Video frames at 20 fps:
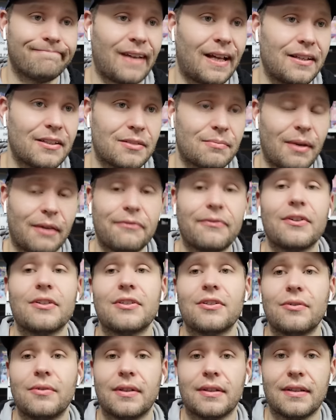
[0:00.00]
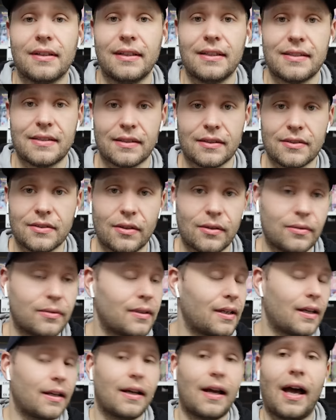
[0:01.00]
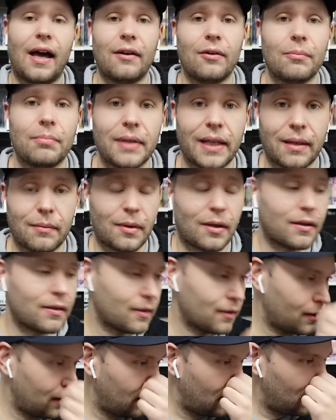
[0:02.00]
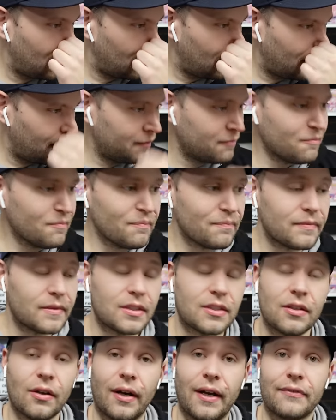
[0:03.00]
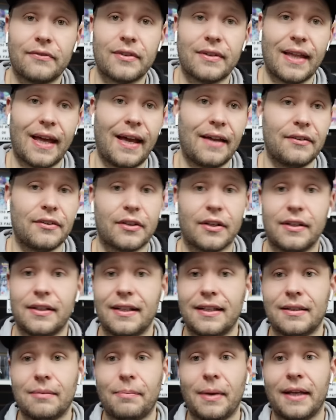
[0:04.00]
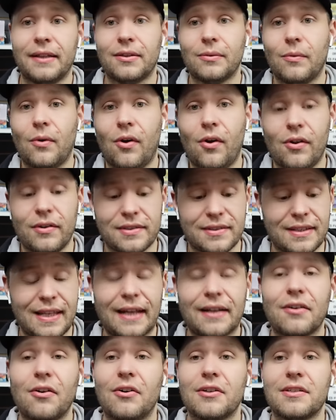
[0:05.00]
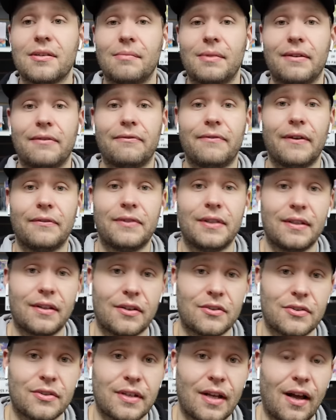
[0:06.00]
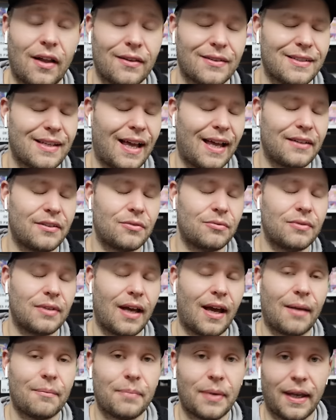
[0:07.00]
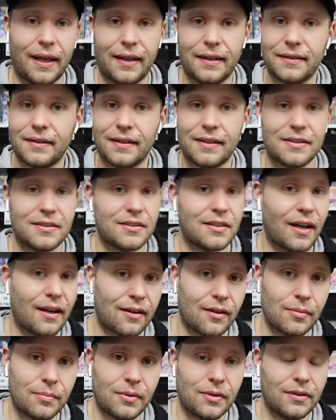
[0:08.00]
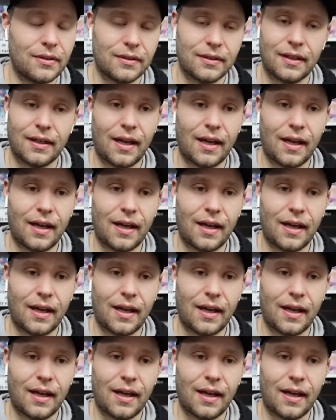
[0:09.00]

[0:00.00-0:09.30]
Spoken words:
it's my first unit leasing, so I don't blame her. So after that, you're gonna need to paint the walls. That costed me $1,500. I do not paint, it's terrible.